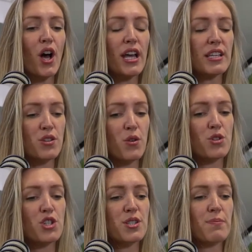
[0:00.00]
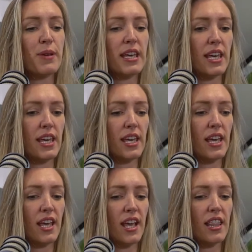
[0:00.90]
it's not just me
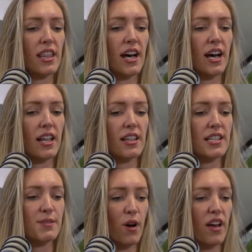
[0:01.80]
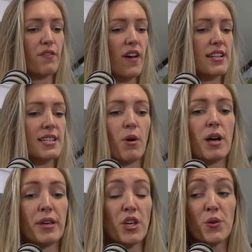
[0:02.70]
that this might affect. It
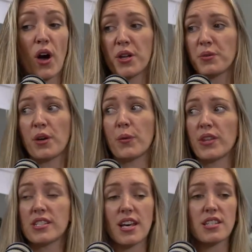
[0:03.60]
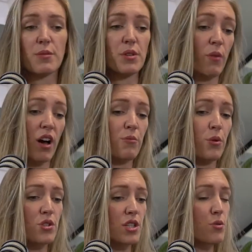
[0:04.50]
might be you. I don't know the setup. You might have
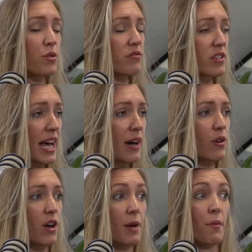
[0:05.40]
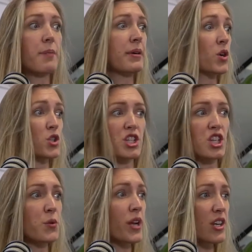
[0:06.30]
booked this room for an hour and I might be
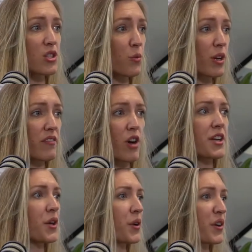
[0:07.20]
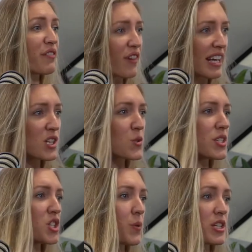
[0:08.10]
costing you an extra whatever. I don't know your financial
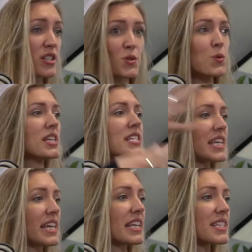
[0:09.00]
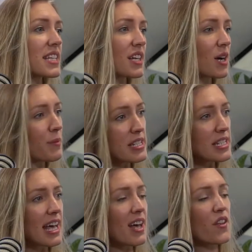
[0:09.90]
situation. There's all these things that come into that